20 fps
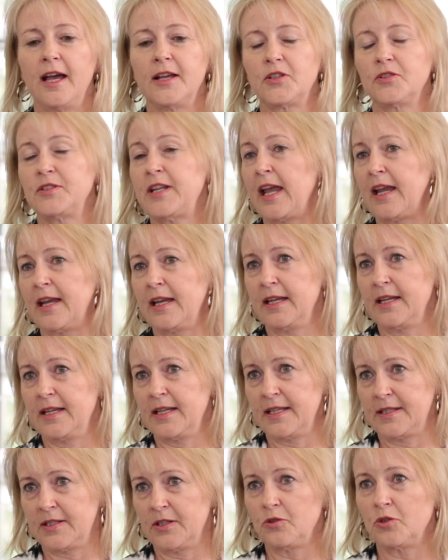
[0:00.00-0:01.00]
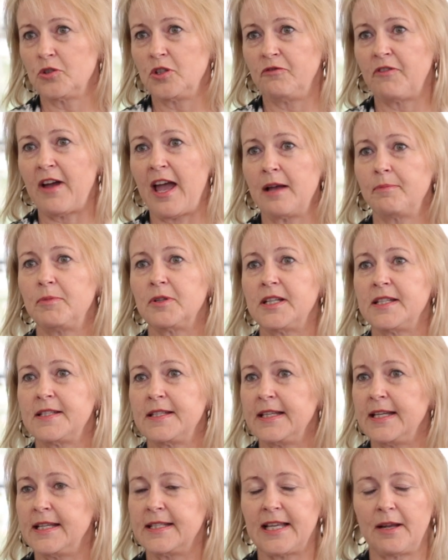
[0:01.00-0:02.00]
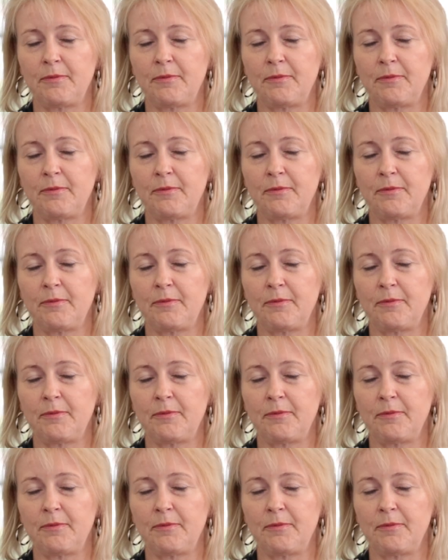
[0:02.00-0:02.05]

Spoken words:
So dengue is a notifiable disease,